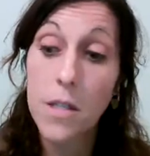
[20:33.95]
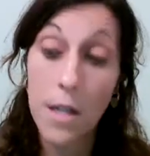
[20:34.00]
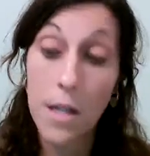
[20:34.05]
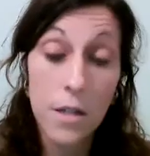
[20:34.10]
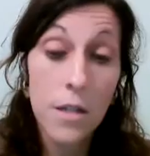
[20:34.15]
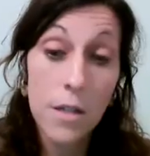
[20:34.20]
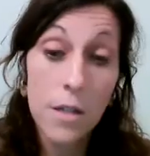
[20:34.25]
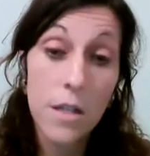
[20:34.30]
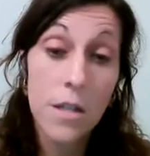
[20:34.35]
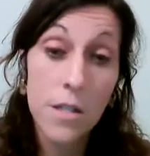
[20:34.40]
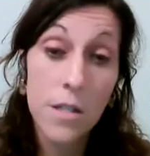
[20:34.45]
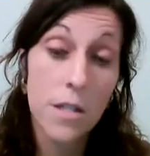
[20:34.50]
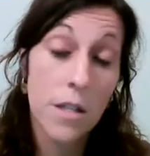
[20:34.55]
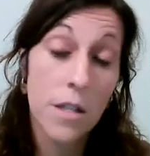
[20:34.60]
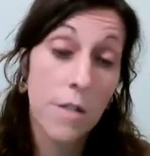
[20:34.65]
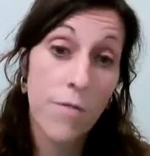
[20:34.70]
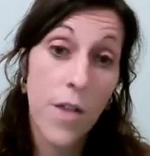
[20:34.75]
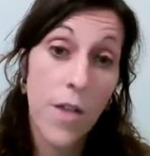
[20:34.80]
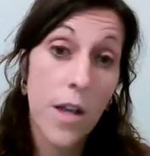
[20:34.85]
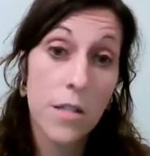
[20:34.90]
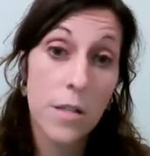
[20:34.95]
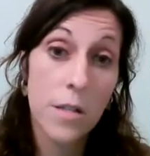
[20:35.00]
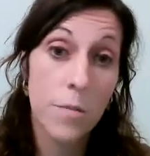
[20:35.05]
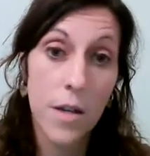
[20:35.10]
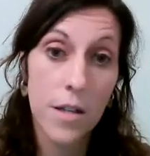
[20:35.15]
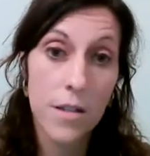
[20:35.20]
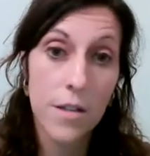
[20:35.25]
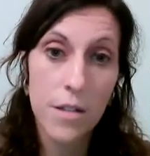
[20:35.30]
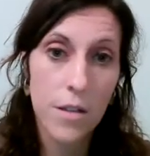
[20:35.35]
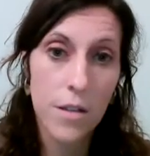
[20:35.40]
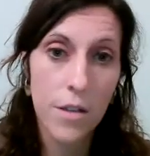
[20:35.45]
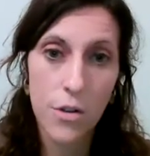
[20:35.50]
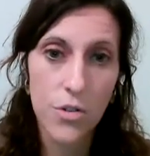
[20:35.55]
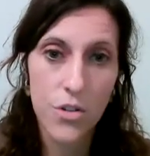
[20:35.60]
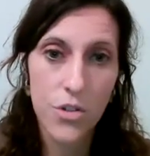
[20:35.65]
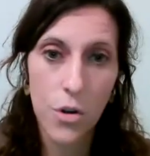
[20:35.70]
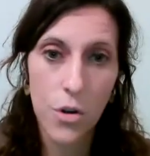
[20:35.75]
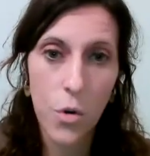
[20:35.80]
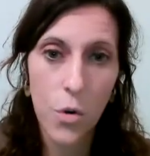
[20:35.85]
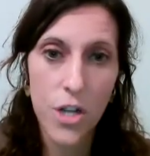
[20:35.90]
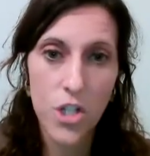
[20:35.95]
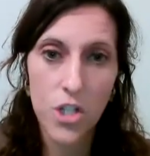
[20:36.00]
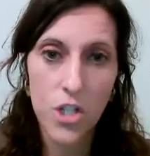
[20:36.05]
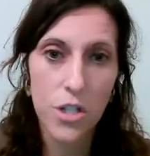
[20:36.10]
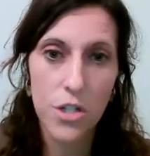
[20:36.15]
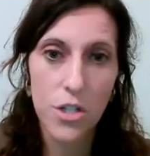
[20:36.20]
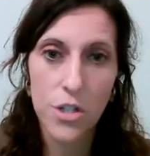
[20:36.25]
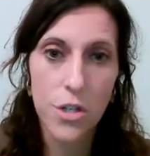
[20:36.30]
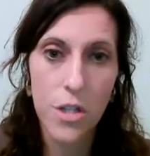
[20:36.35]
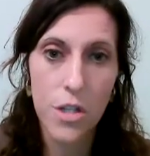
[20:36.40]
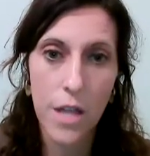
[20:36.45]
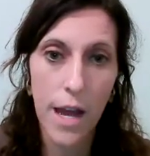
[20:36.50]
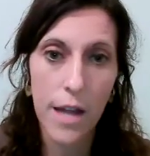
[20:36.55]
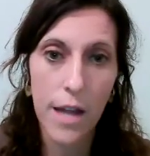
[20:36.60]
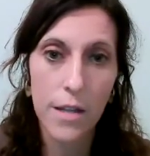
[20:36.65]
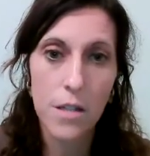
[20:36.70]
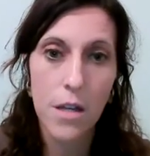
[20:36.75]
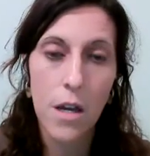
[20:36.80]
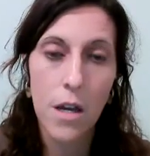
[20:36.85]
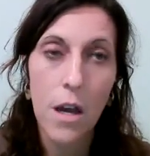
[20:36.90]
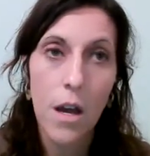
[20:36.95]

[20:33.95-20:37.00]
and it is an investment. There's no question to that.